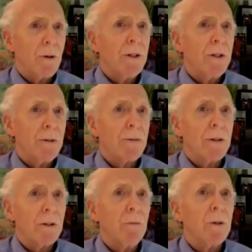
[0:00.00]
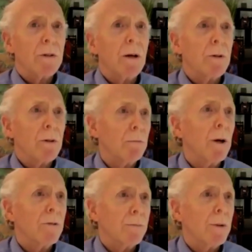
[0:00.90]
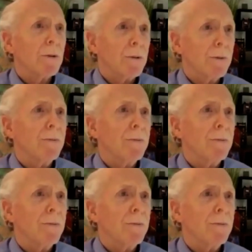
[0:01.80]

is very different than what's coming through breast milk.